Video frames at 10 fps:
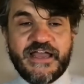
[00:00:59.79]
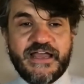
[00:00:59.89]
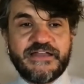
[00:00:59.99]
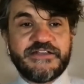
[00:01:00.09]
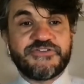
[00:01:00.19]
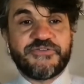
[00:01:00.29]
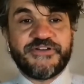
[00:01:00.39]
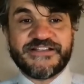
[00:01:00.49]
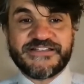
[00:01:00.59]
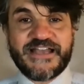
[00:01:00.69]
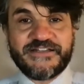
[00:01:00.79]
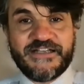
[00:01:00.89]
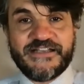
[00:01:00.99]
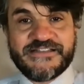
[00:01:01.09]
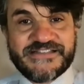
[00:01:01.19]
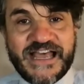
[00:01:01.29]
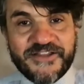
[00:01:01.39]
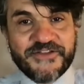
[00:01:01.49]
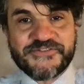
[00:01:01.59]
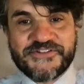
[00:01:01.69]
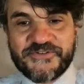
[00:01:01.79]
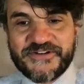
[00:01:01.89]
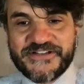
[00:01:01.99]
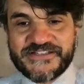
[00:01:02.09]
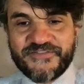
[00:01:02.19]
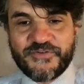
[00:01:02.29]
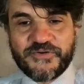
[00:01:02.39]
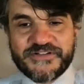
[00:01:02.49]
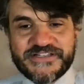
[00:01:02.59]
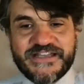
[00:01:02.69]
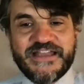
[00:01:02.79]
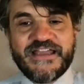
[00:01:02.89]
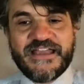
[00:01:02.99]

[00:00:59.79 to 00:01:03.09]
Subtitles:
And joining us now to tell those stories, of course,